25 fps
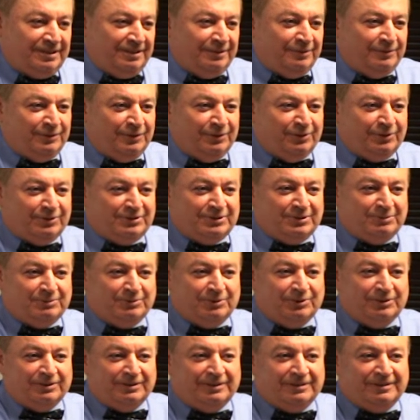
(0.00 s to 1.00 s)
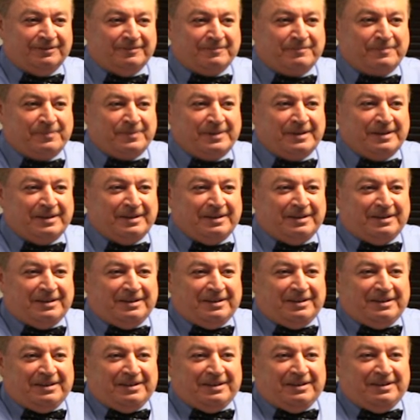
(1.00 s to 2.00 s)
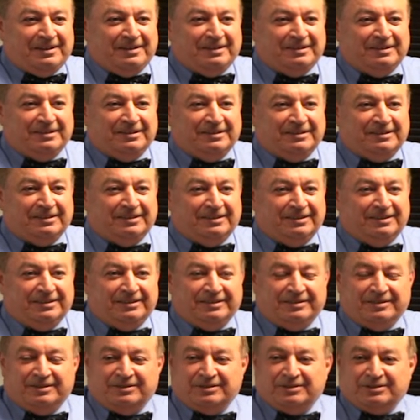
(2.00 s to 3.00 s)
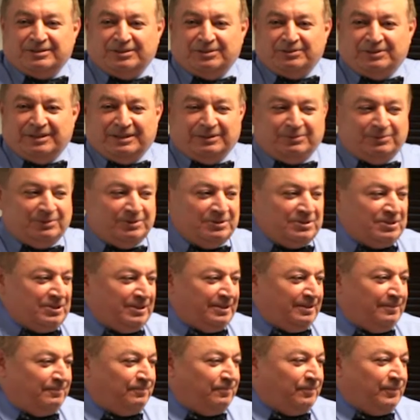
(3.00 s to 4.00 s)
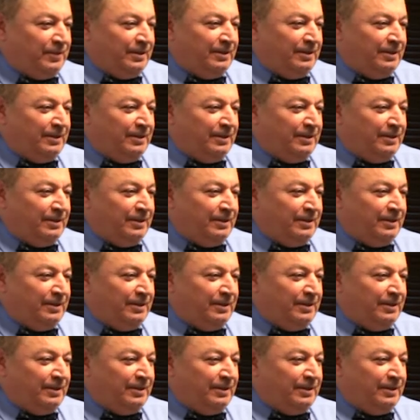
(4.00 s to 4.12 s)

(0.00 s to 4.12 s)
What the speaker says: And so I was an